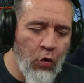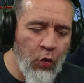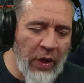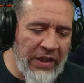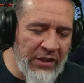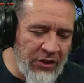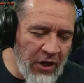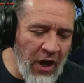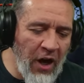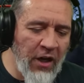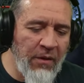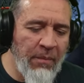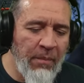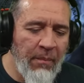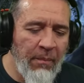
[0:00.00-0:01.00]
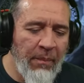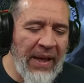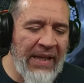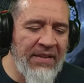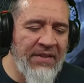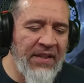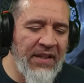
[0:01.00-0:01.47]
When dawn
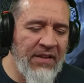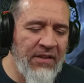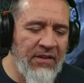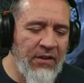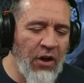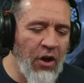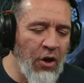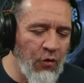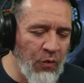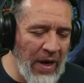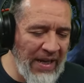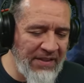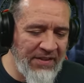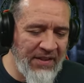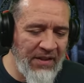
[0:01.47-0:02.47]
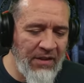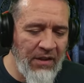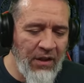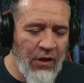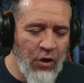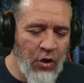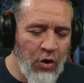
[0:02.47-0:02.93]
painted the horizon